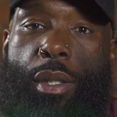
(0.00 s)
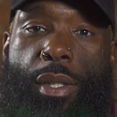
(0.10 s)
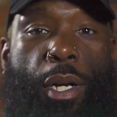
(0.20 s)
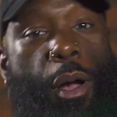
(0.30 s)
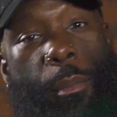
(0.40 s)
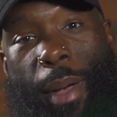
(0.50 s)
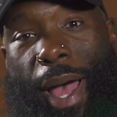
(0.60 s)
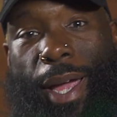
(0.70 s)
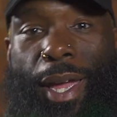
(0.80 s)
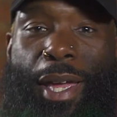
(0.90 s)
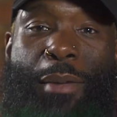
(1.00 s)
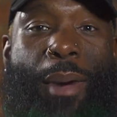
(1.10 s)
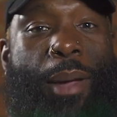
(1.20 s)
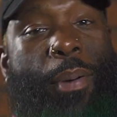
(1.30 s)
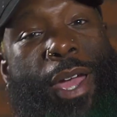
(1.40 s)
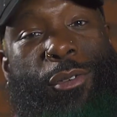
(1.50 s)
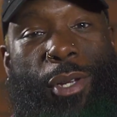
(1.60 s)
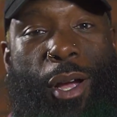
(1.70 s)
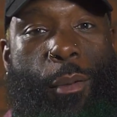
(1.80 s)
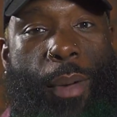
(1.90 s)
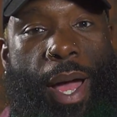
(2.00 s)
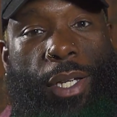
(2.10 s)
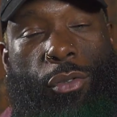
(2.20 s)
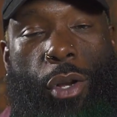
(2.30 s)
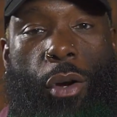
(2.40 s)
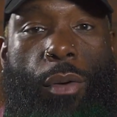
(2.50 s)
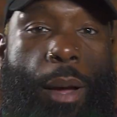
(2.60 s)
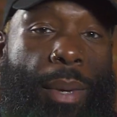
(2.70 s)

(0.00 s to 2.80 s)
to come back and he might pay you to come back, you know.